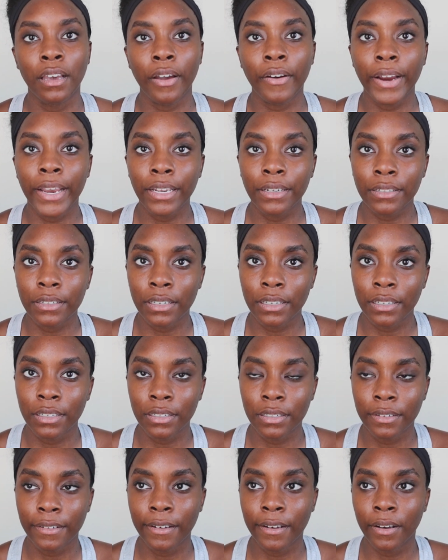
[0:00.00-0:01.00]
All right.
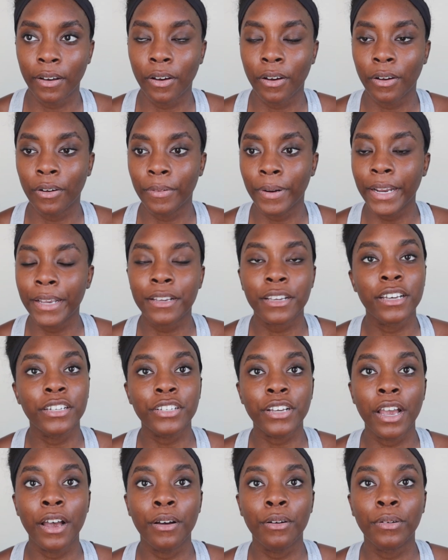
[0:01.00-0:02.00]
All right.
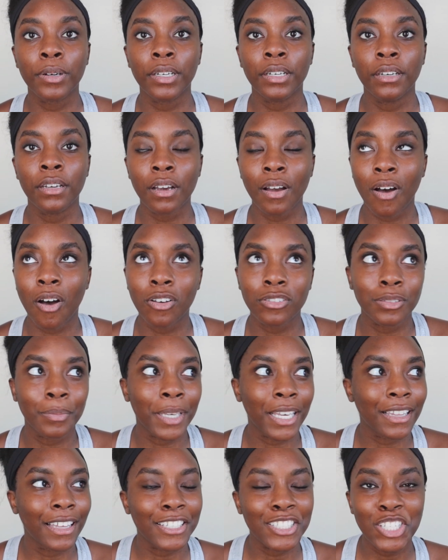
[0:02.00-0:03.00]
Good to go. Calls
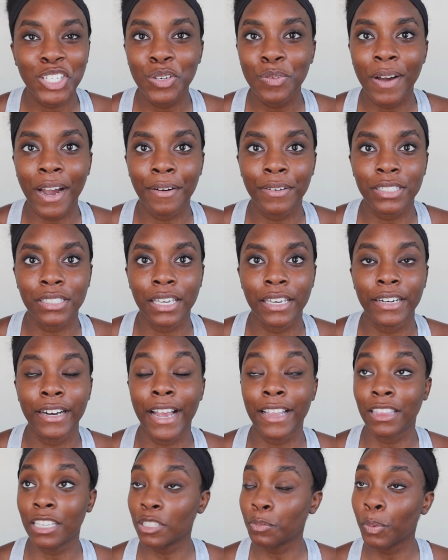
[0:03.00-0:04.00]
him back like two hours later.
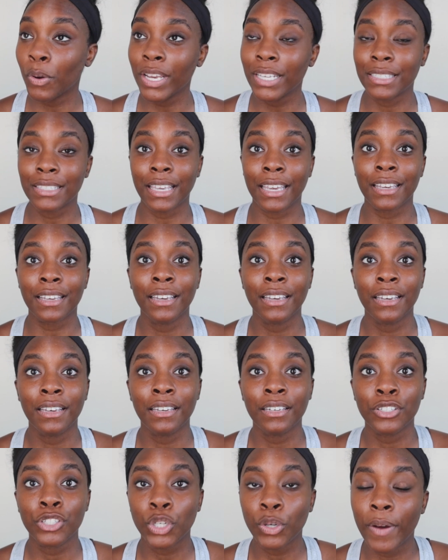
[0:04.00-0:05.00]
At this point, it's like
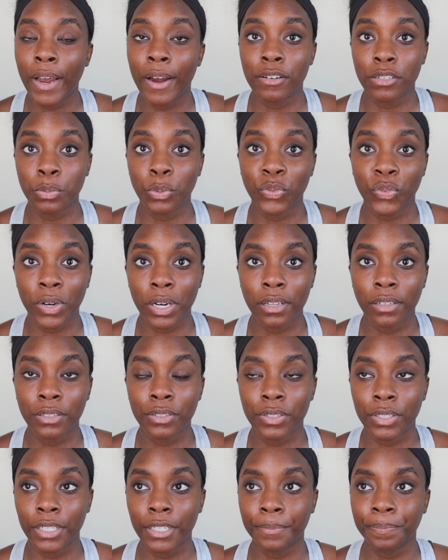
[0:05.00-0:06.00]
two hours before
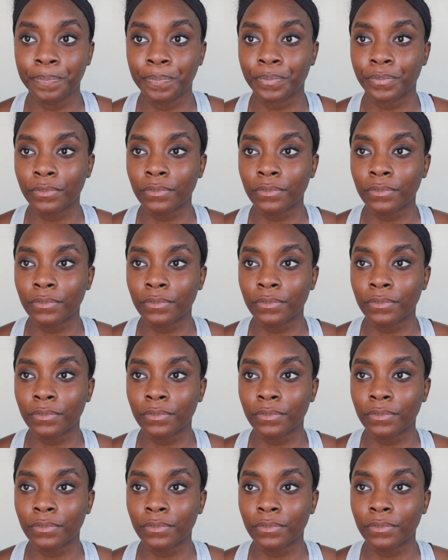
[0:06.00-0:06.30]
closing.